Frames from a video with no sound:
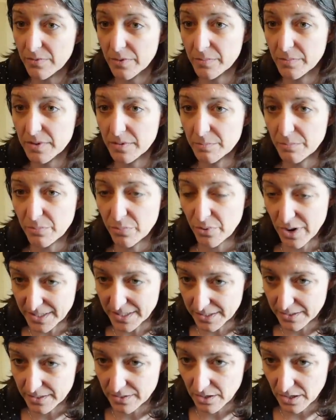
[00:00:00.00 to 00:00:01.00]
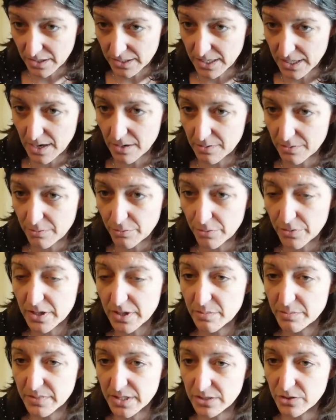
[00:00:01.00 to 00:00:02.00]
from the president on down through the
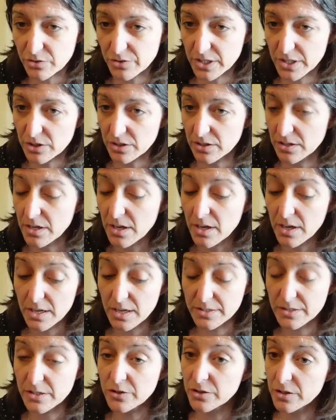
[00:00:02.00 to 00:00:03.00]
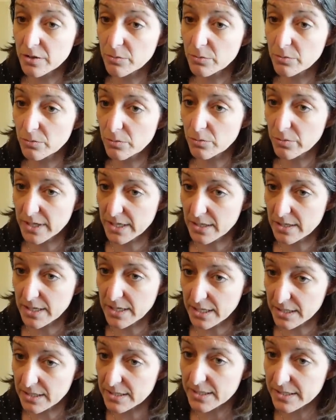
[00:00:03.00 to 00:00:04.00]
administration. Essentially, we
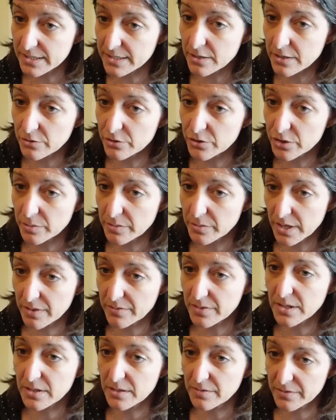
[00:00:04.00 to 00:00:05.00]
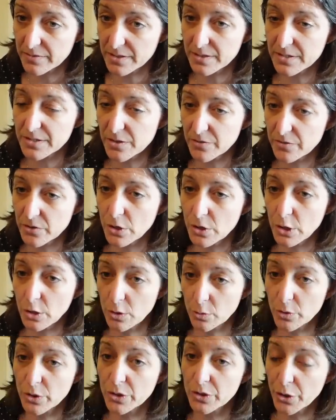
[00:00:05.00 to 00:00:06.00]
need a 600-ship Navy to defeat the Soviet
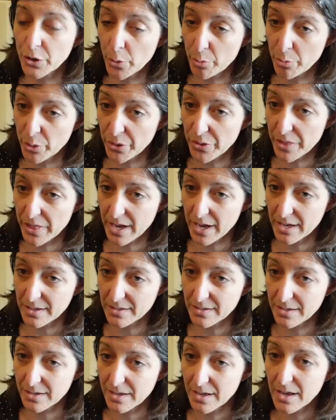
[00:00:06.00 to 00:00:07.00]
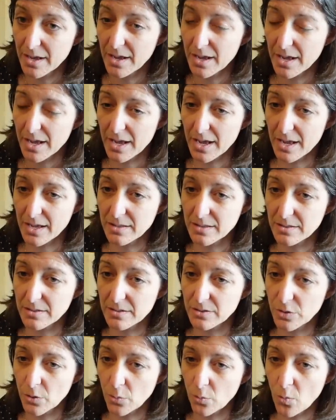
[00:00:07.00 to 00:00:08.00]
Union, we're going to go build that. And,
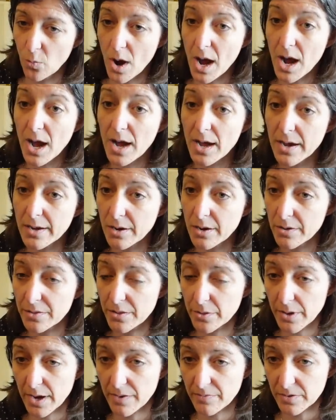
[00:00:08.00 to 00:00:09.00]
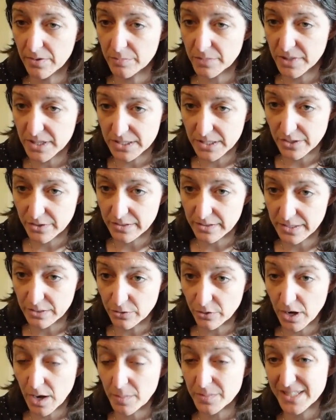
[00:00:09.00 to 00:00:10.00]
you know, why, although every military
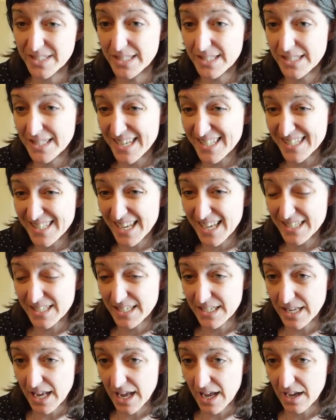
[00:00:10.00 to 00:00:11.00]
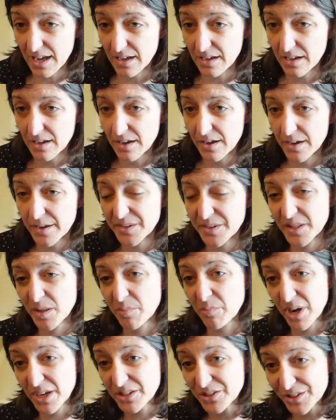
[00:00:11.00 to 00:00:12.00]
leader comes and says that today, do the
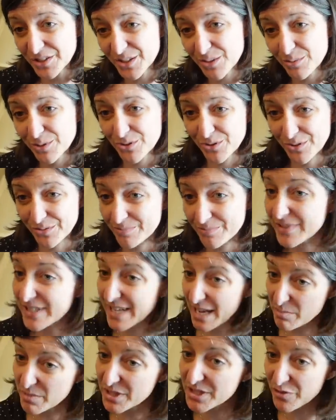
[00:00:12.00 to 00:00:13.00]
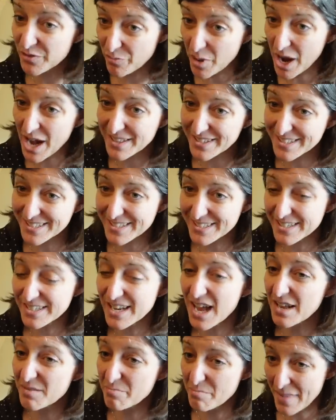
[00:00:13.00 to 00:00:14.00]
budgets, which are statements of policy,
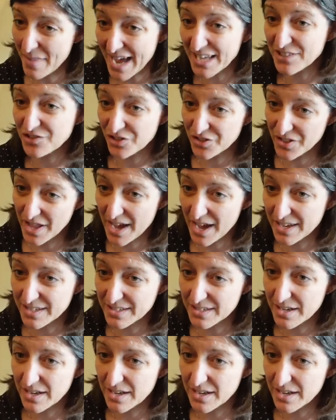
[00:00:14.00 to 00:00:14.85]
not match that?